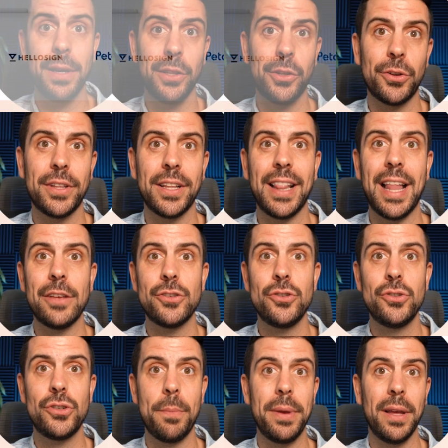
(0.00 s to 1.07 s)
builder that allows you
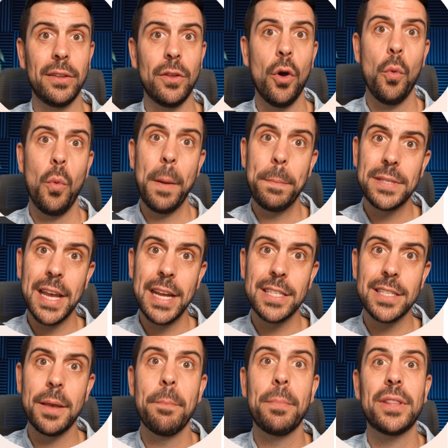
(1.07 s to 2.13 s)
to build
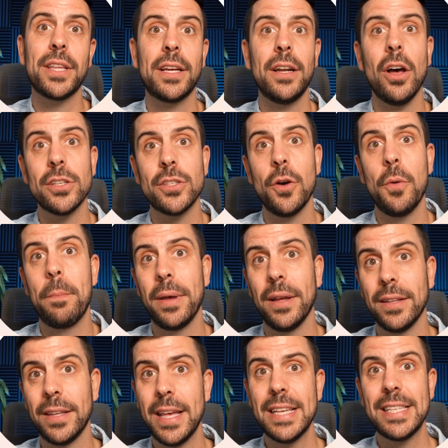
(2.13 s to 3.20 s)
websites, but that can also
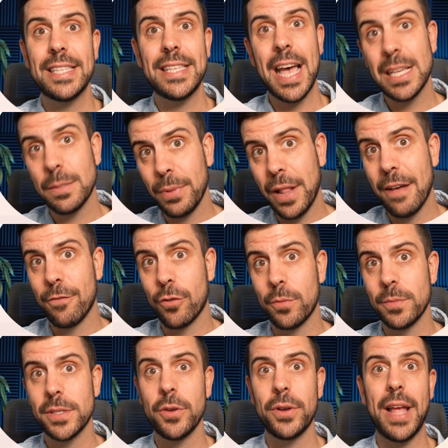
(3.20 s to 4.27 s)
build SaaS
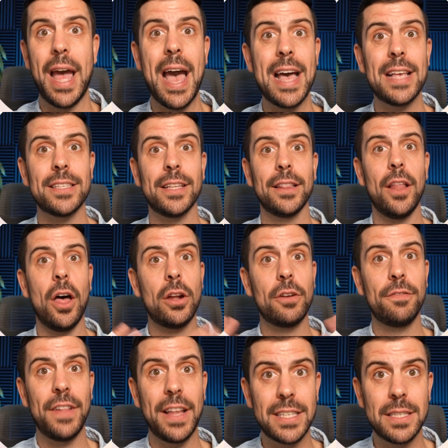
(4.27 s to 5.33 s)
platforms. So it has a lot of
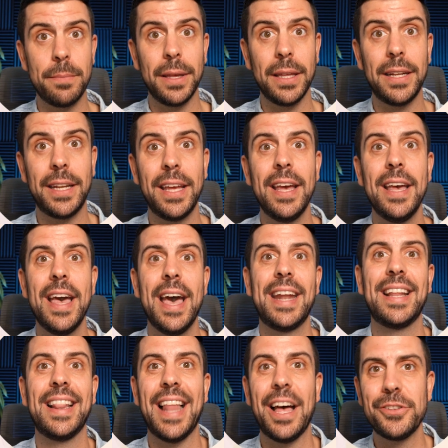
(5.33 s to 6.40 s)
flexibility and
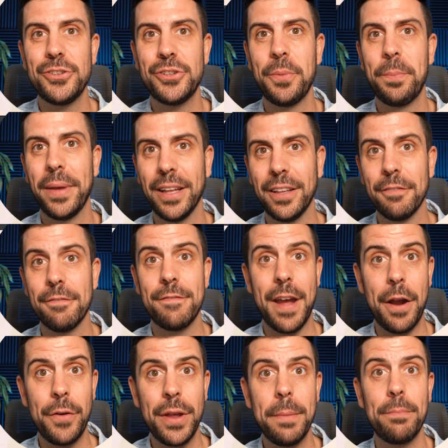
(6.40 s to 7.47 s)
it allows you to build
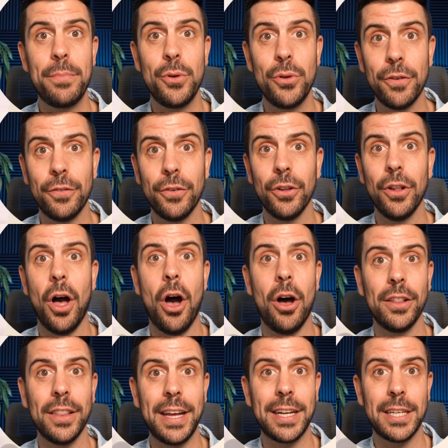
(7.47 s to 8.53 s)
very beautiful
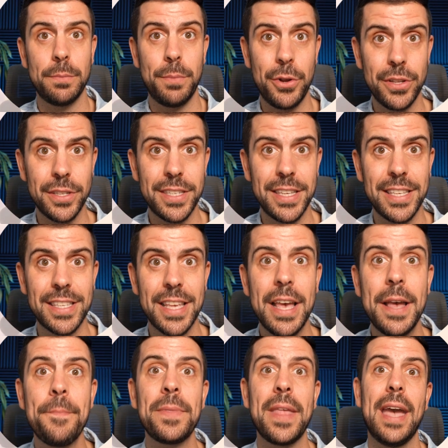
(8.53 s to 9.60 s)
online experiences.
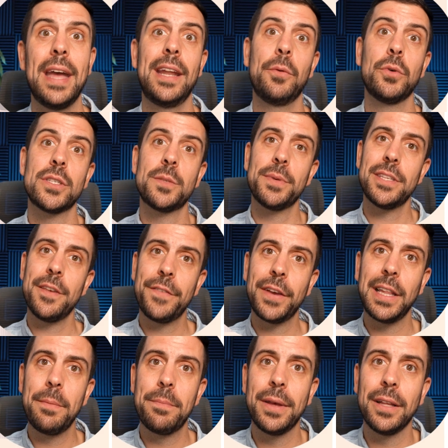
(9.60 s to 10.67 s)
And it was
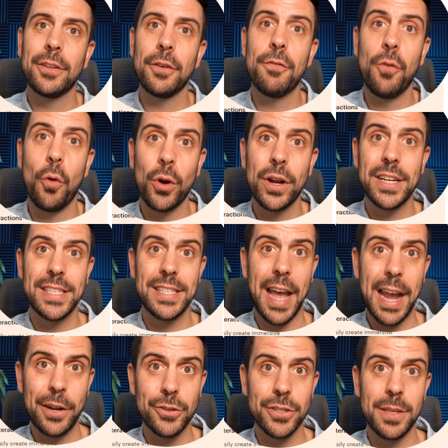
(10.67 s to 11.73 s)
specifically built for
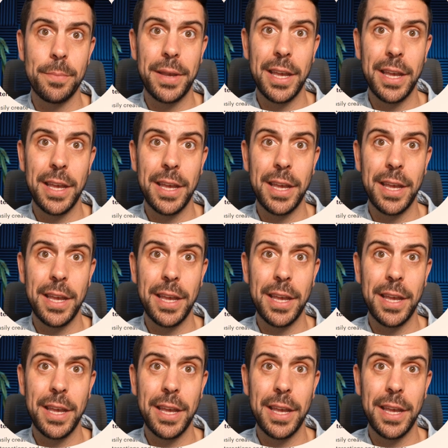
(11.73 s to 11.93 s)
designers to